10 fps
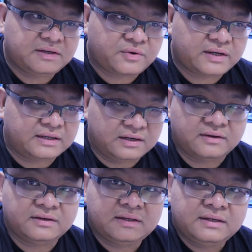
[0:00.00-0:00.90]
quite a
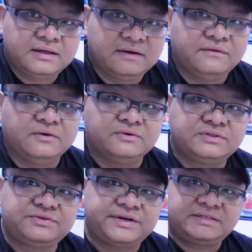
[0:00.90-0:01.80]
lot if you
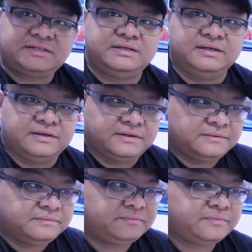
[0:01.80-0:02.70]
stretch the
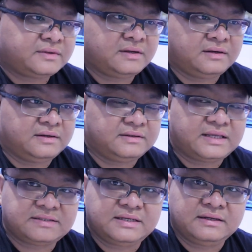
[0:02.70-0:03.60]

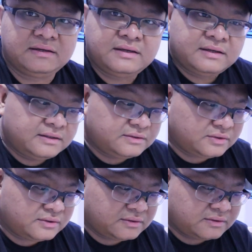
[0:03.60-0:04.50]
testing.
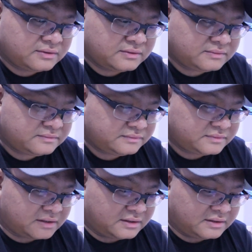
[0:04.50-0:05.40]
So
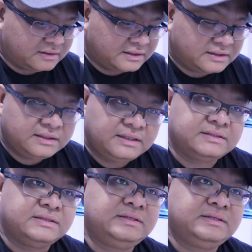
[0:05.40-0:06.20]
I think it